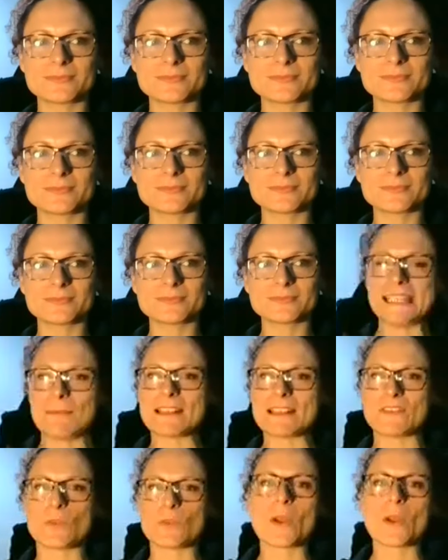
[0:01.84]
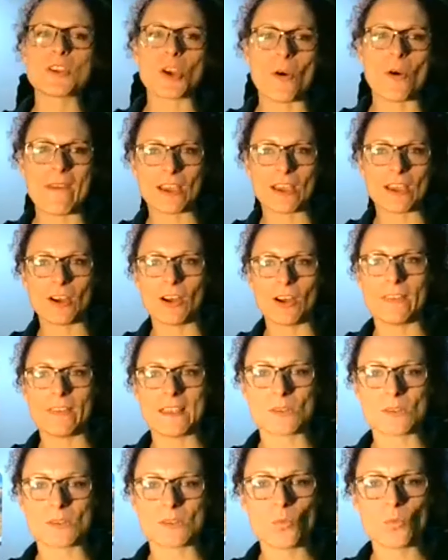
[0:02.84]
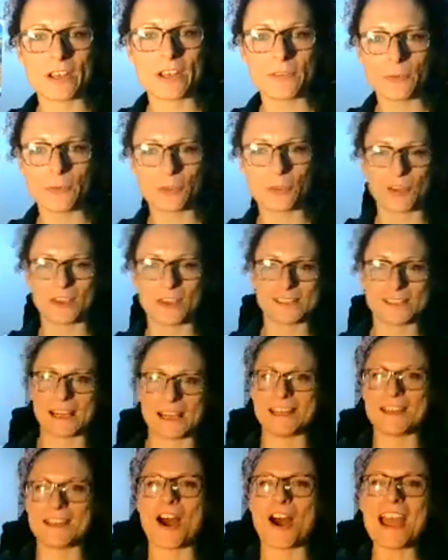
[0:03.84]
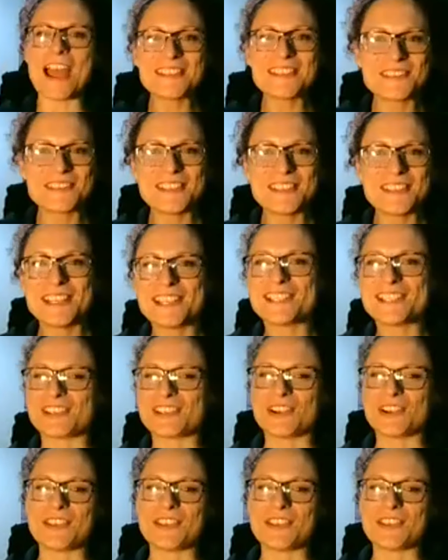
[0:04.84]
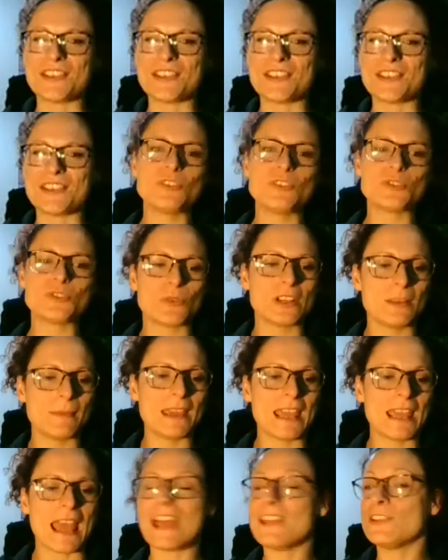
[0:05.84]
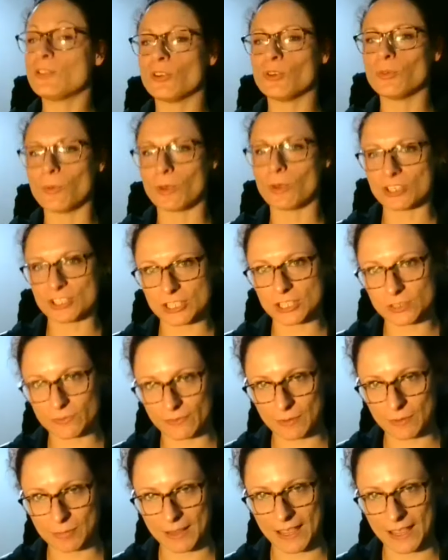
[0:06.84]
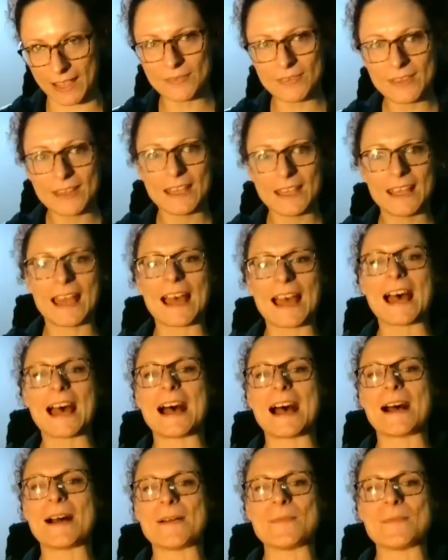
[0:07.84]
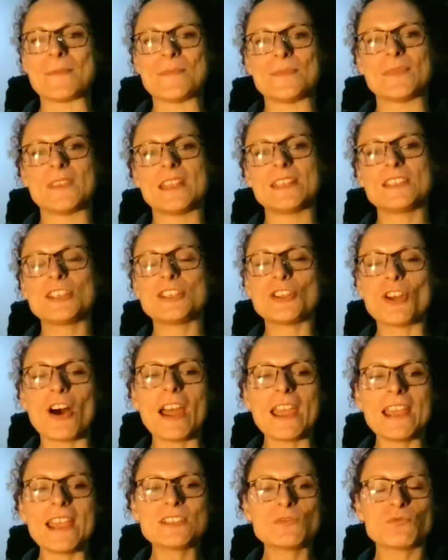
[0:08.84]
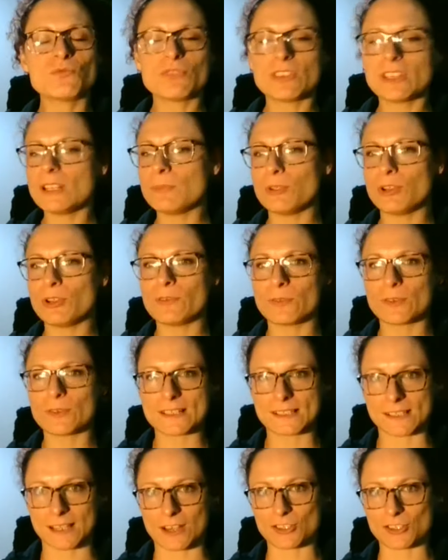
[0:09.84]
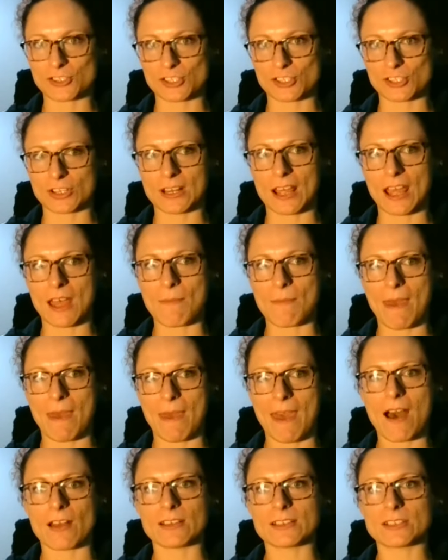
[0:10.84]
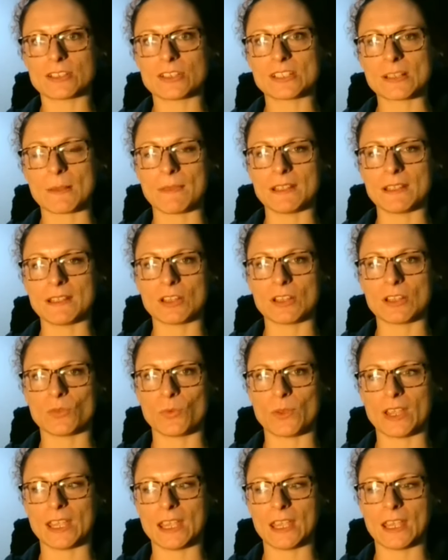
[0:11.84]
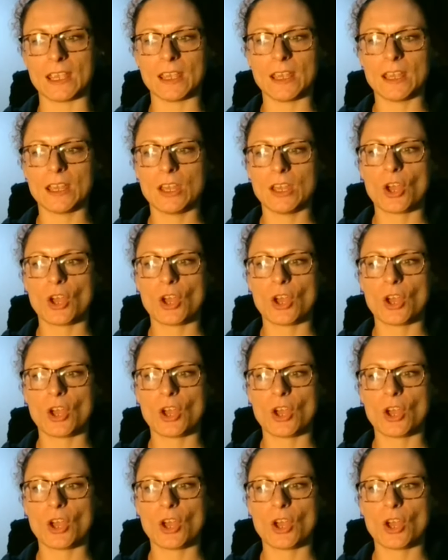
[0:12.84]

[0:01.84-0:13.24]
Hey team, how's everyone going on this wonderful Thursday night? So thank you for joining me and or watching the replay. Um, tonight is a really beautiful discussion about something that we